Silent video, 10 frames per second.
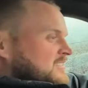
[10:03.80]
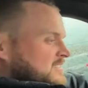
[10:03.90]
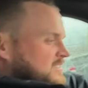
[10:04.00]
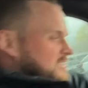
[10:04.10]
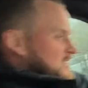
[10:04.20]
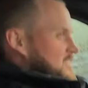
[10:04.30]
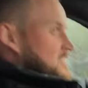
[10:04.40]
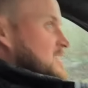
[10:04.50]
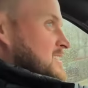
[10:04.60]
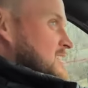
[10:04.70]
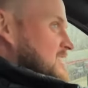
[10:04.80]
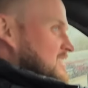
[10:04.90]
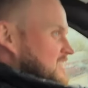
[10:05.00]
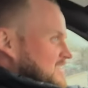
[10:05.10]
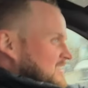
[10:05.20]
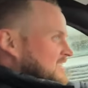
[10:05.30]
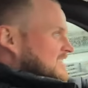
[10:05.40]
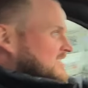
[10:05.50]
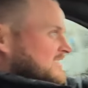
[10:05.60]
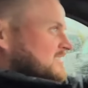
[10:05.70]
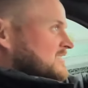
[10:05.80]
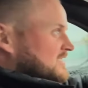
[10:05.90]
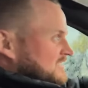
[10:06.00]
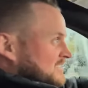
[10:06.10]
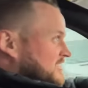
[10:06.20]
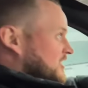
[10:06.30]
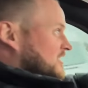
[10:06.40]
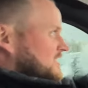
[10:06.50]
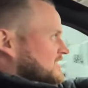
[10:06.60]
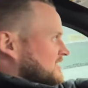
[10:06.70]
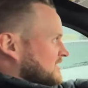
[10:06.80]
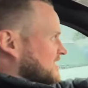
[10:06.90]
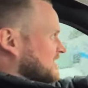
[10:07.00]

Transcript: All right, I'll trade this thing for your Raptor. Yeah. Fair,